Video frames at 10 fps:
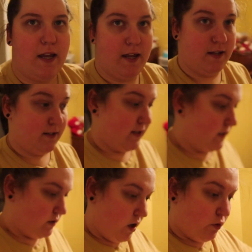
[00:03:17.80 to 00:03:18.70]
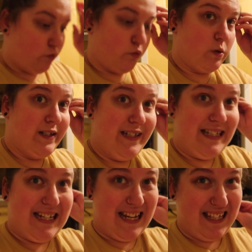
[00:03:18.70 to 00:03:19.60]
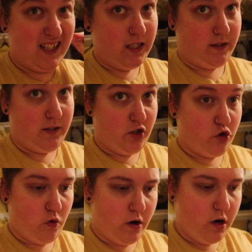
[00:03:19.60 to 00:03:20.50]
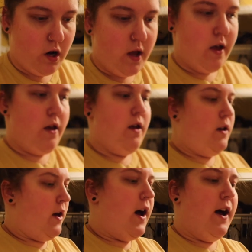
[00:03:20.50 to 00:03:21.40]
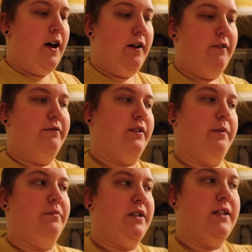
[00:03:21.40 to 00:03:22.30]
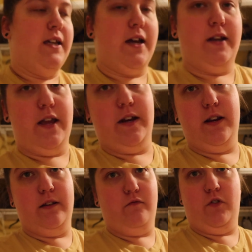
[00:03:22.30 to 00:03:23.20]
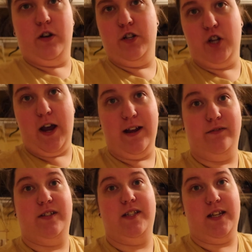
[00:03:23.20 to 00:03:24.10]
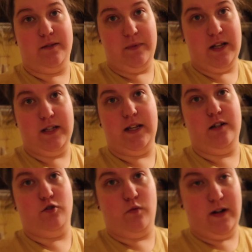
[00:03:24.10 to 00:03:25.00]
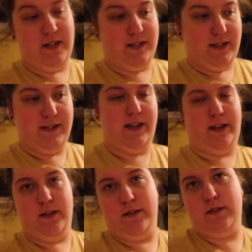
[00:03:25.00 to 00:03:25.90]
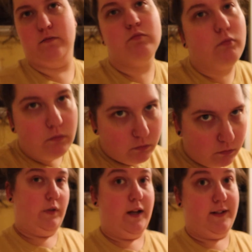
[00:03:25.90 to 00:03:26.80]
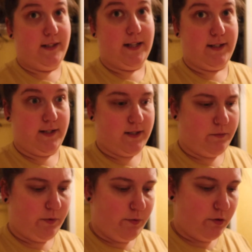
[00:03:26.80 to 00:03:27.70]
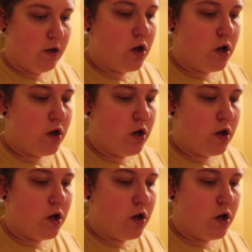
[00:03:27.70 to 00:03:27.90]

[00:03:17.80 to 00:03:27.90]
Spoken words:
And it is ridiculously short. Of completely unedited footage, I have 6 minutes and 26 seconds. That's unacceptable.